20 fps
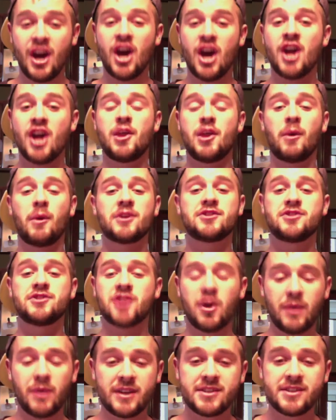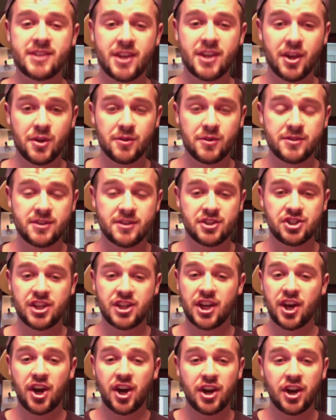There was no excuse.
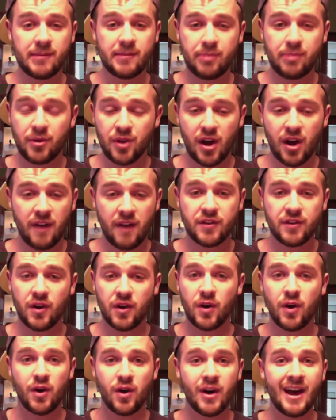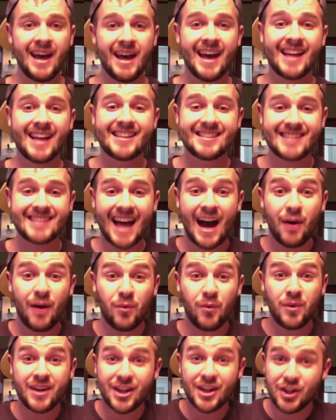She couldn't pull off the whole "it's not
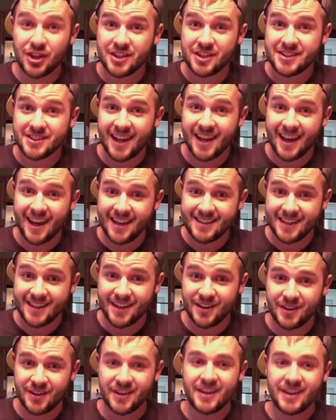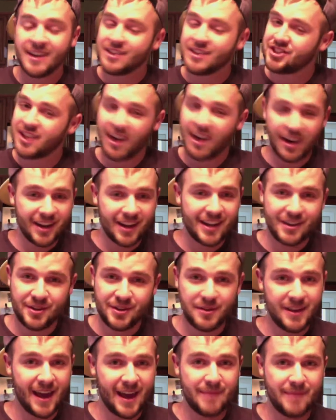what it looks like" deal. She couldn't
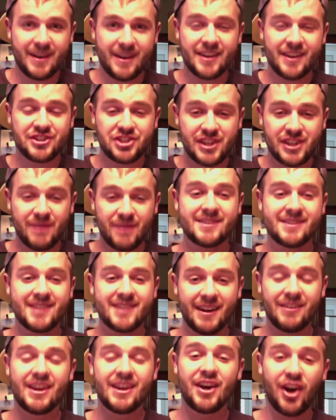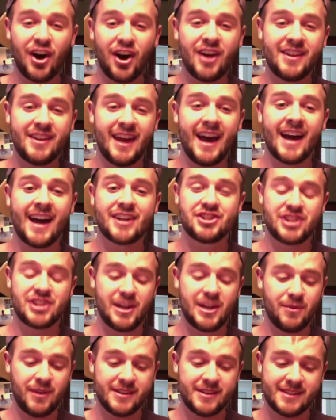do that because she was literally caught in the act. She
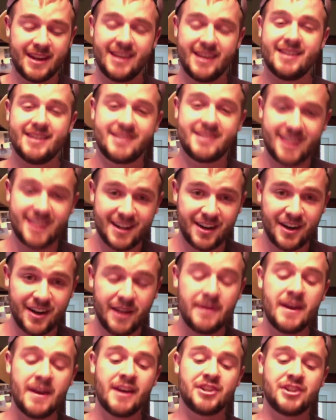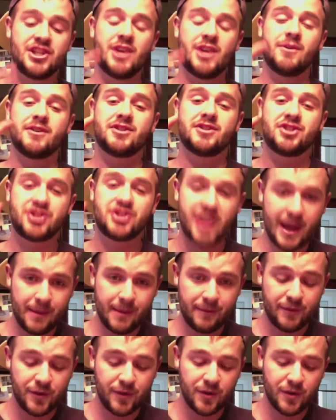was a sinner. She was
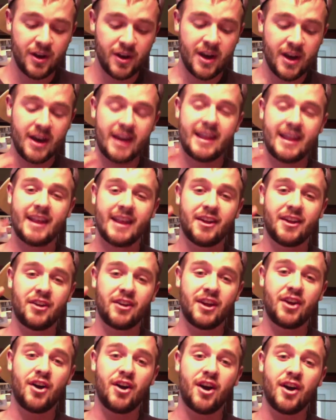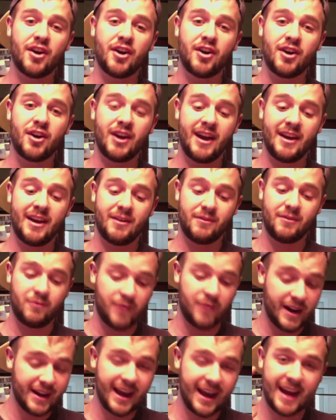shameful. And they literally caught her
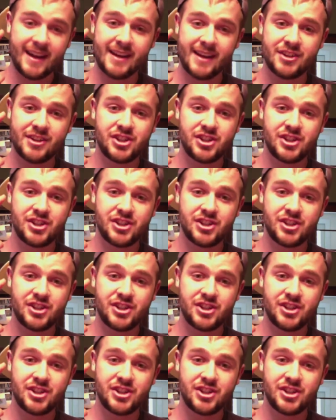red-handed.